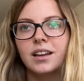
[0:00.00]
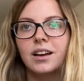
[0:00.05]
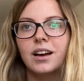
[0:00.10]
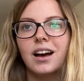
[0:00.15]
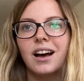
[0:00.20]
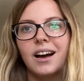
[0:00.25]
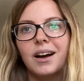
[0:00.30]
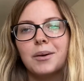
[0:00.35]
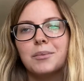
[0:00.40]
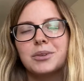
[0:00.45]

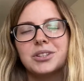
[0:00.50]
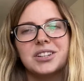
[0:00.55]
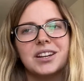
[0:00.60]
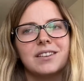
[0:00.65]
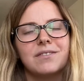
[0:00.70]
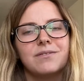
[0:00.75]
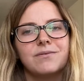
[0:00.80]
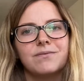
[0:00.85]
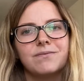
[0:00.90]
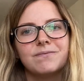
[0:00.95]
um, which I
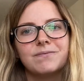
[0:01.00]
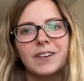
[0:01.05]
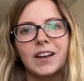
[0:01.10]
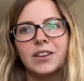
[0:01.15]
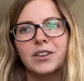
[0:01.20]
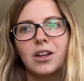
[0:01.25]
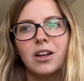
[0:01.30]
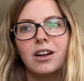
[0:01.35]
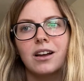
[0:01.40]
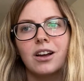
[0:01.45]

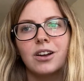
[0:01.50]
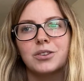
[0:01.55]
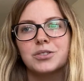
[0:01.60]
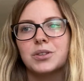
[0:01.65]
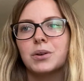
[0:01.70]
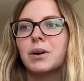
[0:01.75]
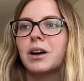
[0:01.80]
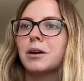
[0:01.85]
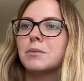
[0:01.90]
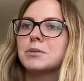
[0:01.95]
felt
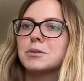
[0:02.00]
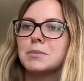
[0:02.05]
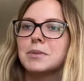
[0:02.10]
also helped